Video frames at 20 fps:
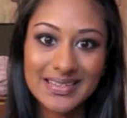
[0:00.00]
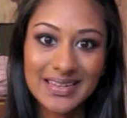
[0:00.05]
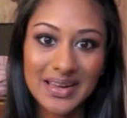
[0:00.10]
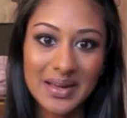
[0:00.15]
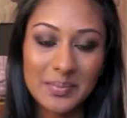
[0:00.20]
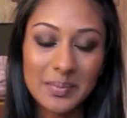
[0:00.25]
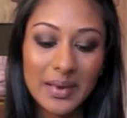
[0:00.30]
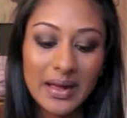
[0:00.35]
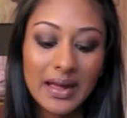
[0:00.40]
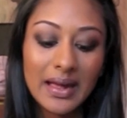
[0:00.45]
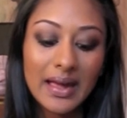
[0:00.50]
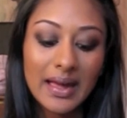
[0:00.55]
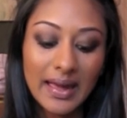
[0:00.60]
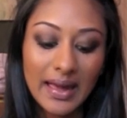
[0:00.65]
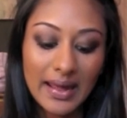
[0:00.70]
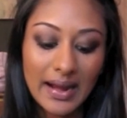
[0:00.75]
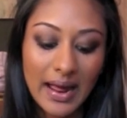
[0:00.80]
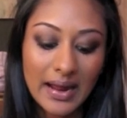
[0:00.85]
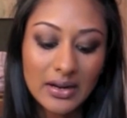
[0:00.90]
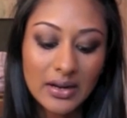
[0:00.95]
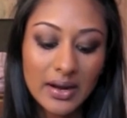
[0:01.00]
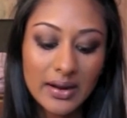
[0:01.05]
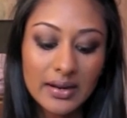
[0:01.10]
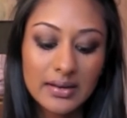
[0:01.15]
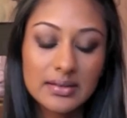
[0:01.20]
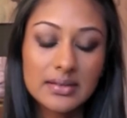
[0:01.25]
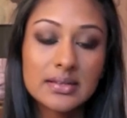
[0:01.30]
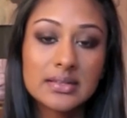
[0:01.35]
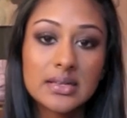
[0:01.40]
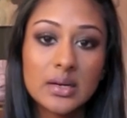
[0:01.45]
Dim. And I got
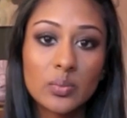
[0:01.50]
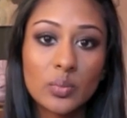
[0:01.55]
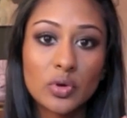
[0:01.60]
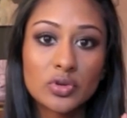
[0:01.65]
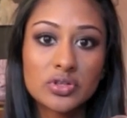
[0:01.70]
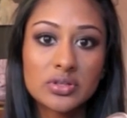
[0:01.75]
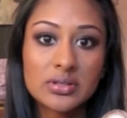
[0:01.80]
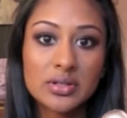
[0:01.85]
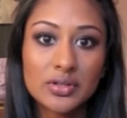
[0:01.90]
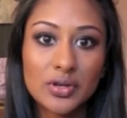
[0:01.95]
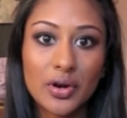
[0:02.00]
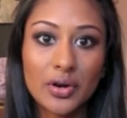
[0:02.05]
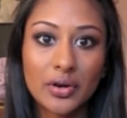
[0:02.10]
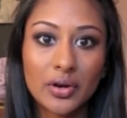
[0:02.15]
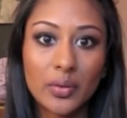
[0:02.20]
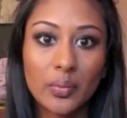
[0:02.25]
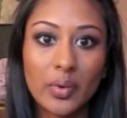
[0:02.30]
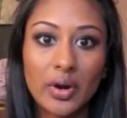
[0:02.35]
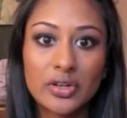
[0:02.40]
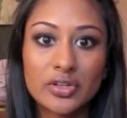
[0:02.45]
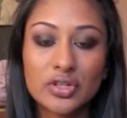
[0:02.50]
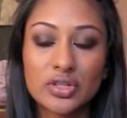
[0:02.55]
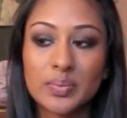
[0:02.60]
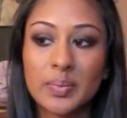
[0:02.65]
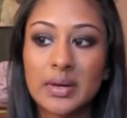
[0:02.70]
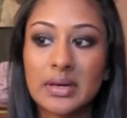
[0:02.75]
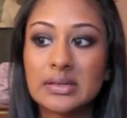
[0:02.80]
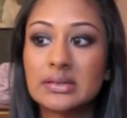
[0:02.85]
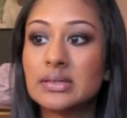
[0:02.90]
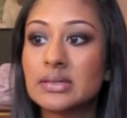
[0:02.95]
it in Dim, which is the darker one, just
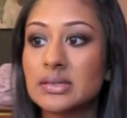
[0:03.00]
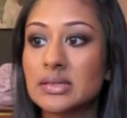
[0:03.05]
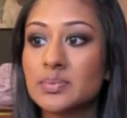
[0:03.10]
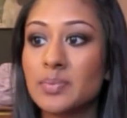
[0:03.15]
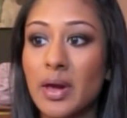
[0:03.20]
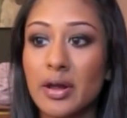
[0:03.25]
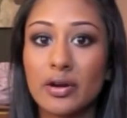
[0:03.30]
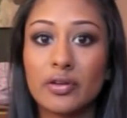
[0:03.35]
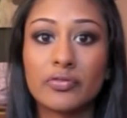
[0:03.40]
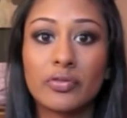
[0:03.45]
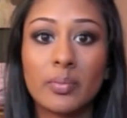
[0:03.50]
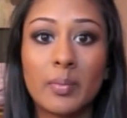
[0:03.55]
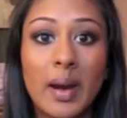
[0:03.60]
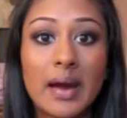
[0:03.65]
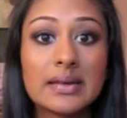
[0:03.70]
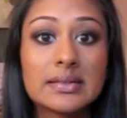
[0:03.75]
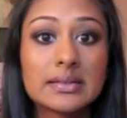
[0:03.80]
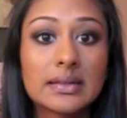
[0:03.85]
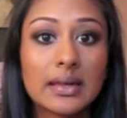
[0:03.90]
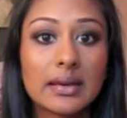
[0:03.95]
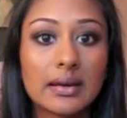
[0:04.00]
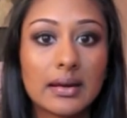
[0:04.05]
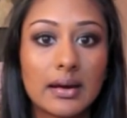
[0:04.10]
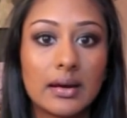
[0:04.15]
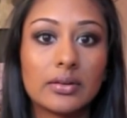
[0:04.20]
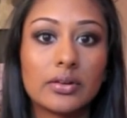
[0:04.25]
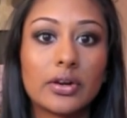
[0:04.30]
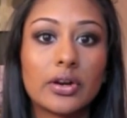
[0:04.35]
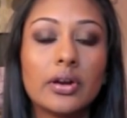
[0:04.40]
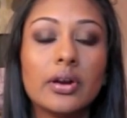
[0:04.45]
because this is better for my skin
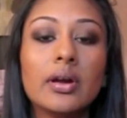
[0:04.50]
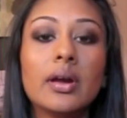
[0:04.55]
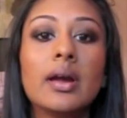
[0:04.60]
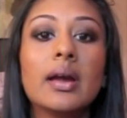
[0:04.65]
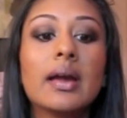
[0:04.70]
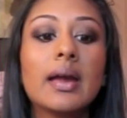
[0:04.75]
color.